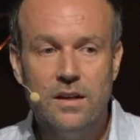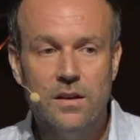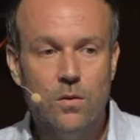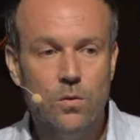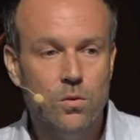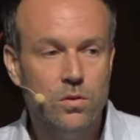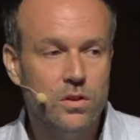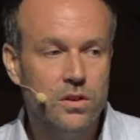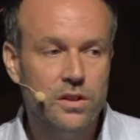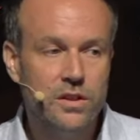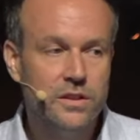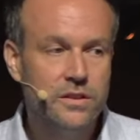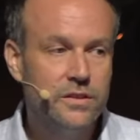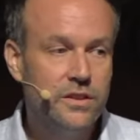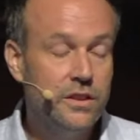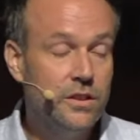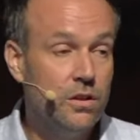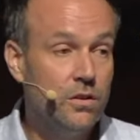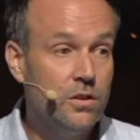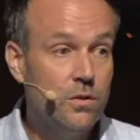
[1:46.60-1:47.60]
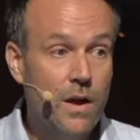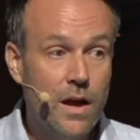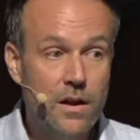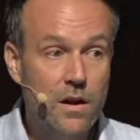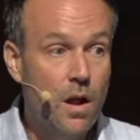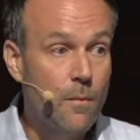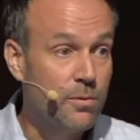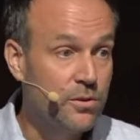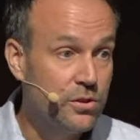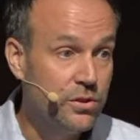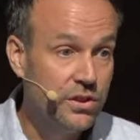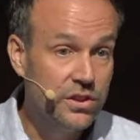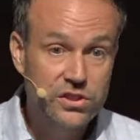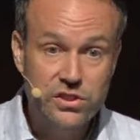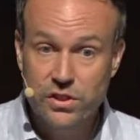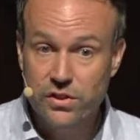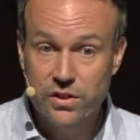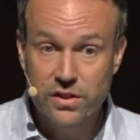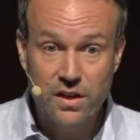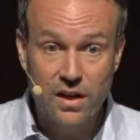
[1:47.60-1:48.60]
Or you had an opportunity to
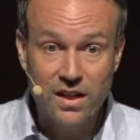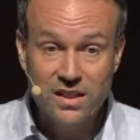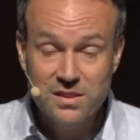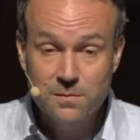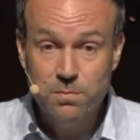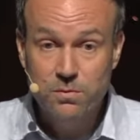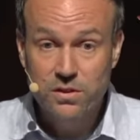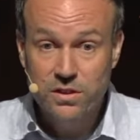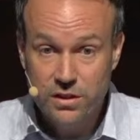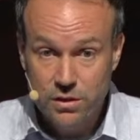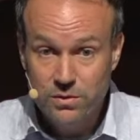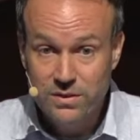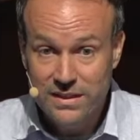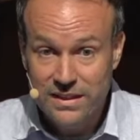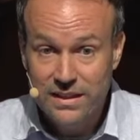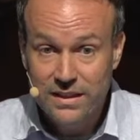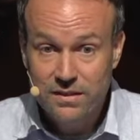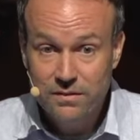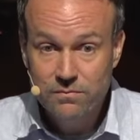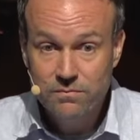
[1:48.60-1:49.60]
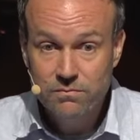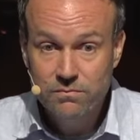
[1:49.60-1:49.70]
share the gospel and you did,